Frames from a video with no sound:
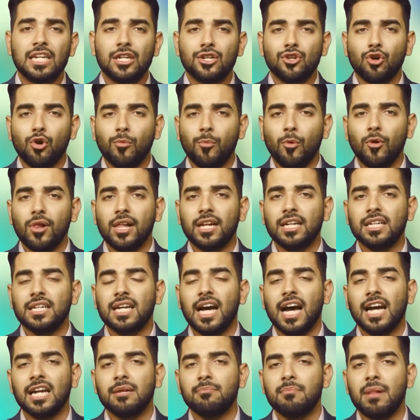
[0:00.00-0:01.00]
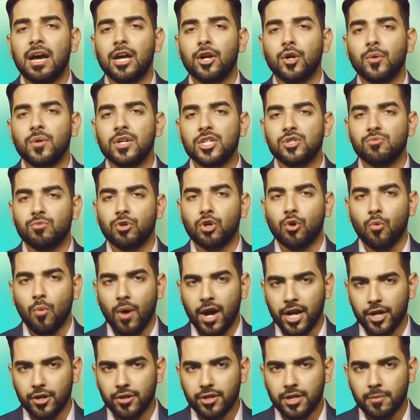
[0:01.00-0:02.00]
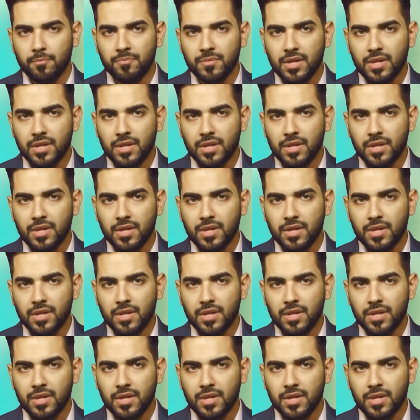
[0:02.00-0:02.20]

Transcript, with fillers: a noble and kind manner is required.